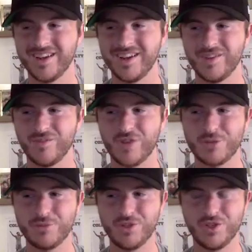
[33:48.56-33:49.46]

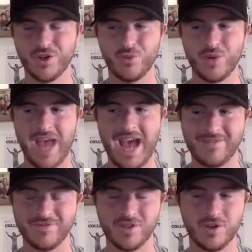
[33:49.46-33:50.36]
freshman year, we have
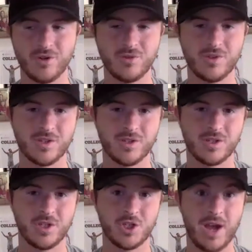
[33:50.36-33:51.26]
to go to
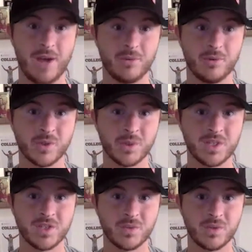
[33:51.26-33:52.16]
chapel twice
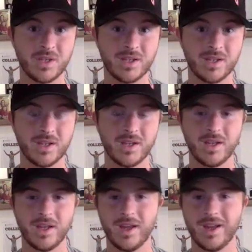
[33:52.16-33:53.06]
a week,
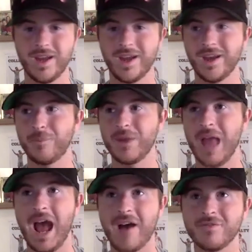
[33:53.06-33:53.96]
and we
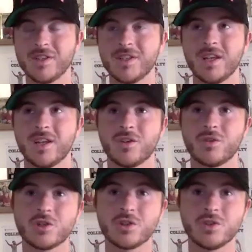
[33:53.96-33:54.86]
have to take a
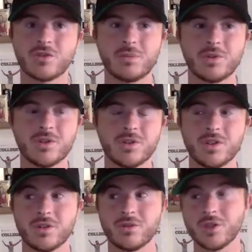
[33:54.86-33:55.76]
Christian scriptures and
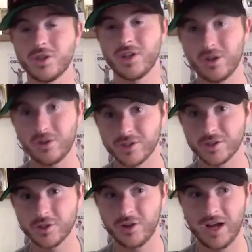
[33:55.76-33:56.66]
a Christian
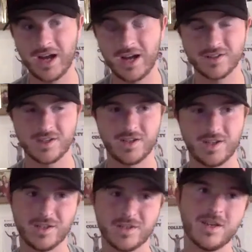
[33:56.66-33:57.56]
heritage class.
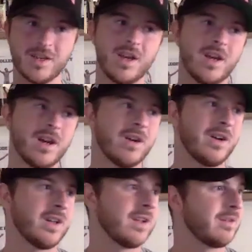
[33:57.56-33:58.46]
And like